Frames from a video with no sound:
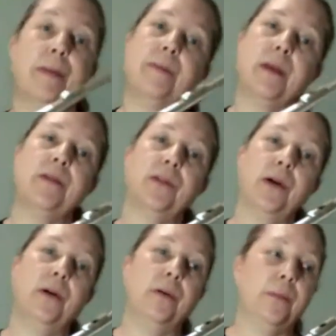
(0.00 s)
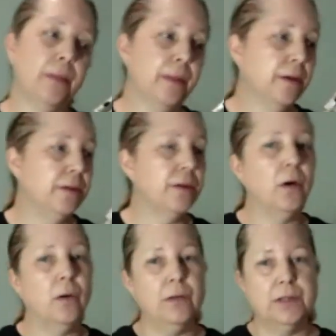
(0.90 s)
So the
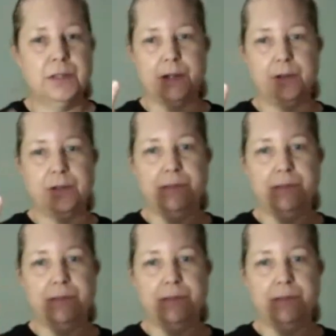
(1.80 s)
goal is to go 2